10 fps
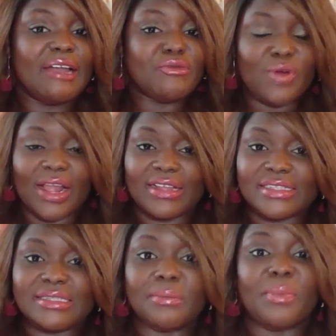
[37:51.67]

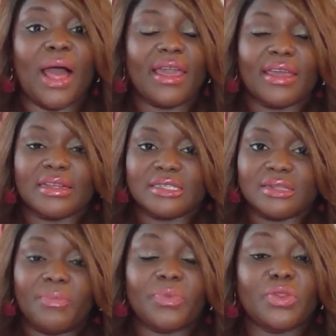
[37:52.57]
race, bias
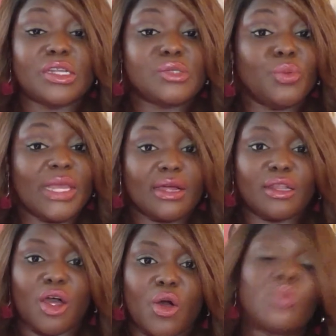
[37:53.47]
this week
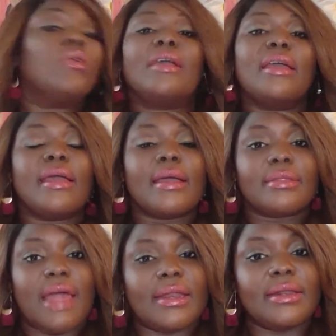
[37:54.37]
alone
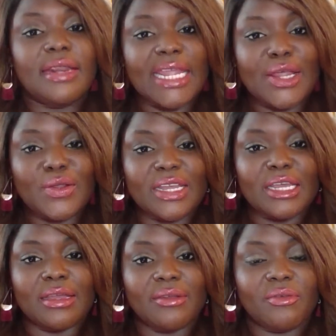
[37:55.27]
that it
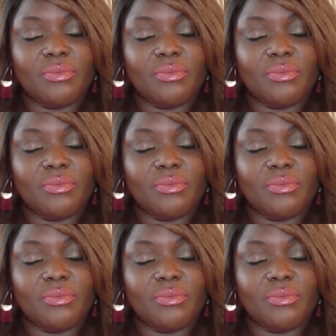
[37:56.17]
nearly